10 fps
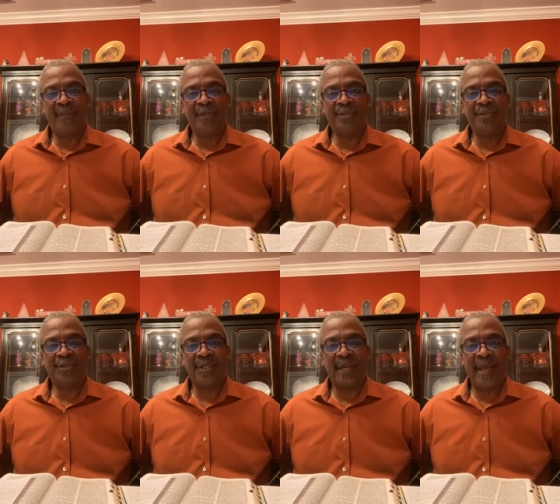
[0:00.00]

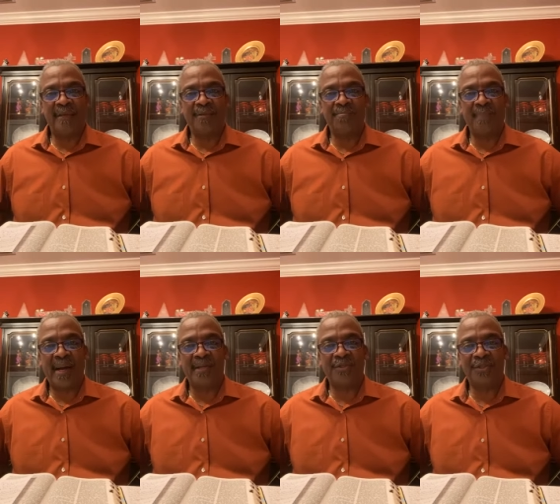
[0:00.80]
brothers and
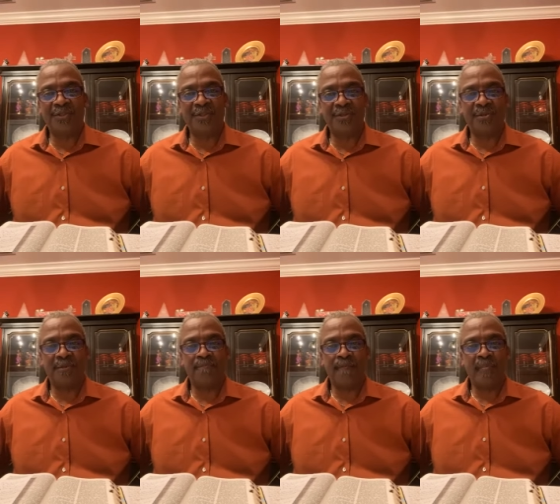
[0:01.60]
my sisters,